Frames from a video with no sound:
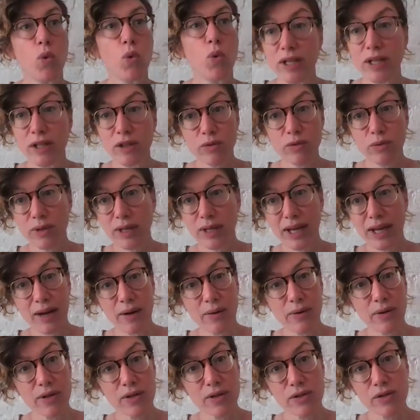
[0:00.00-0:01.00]
23
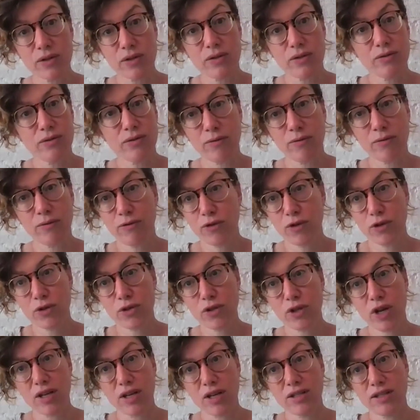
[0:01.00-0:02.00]
hours from
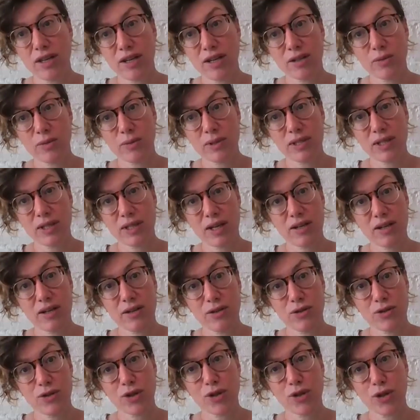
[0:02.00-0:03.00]
first contact with
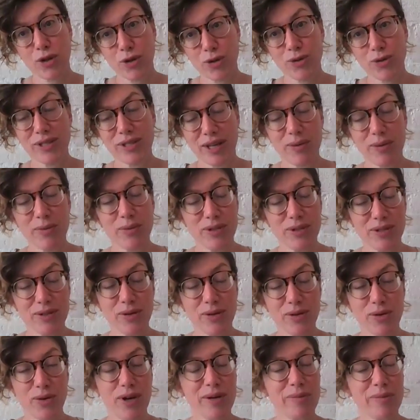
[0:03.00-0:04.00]
Tiger to close. Yeah, it was
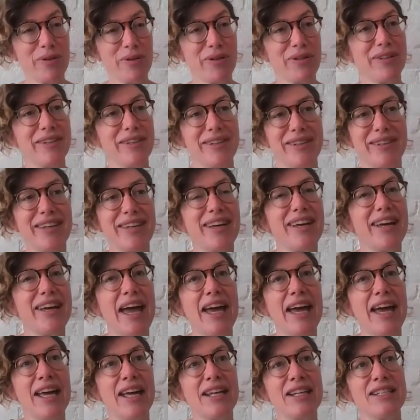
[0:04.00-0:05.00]
incredible.
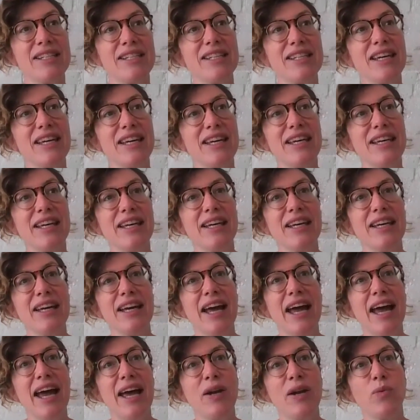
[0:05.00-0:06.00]
And
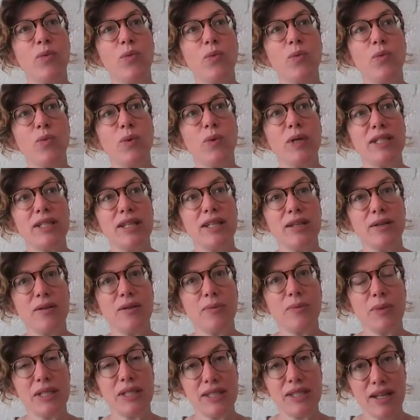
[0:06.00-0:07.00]

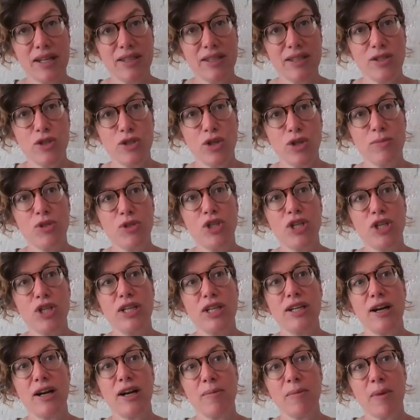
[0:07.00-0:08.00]
we signed the term
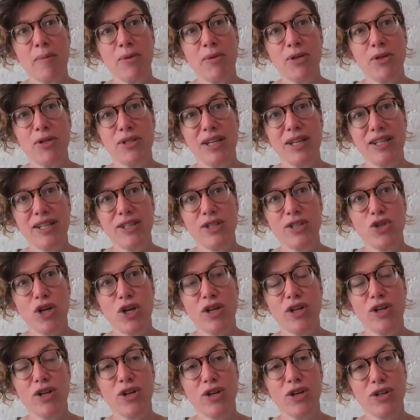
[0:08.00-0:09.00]
sheet, and I remember saying to
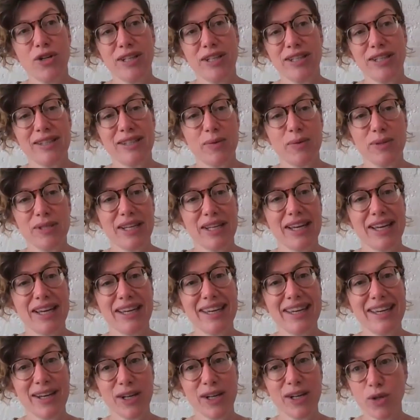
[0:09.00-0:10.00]
John Curtius, I was like, I
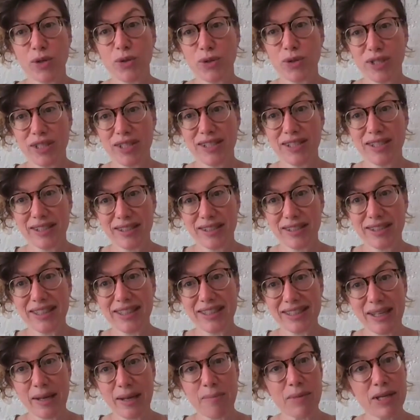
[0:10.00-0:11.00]
can't close this deal
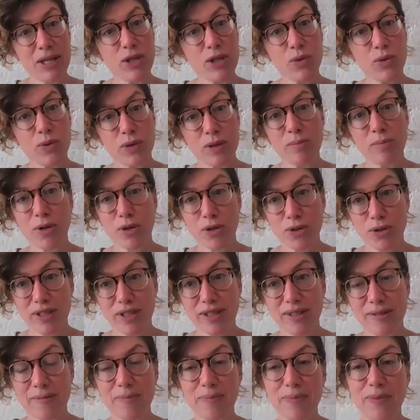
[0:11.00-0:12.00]
unless I meet you in
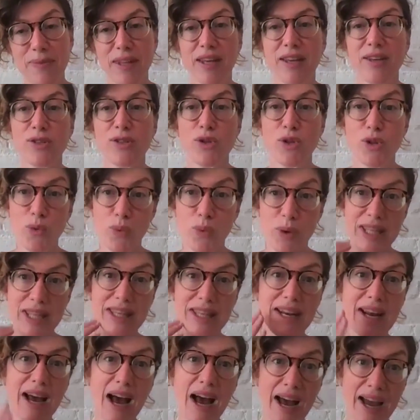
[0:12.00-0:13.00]
person. So the way
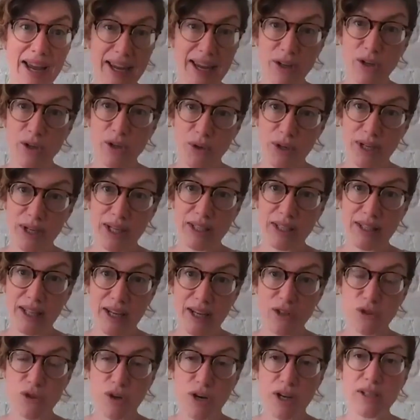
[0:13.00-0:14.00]
that I create
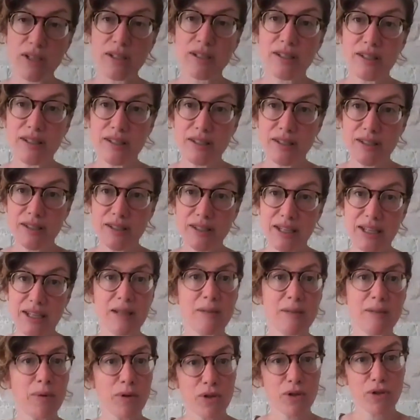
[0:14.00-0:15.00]
that trust is
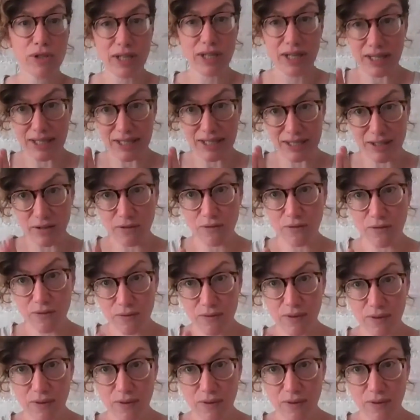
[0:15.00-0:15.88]
in person. I need to,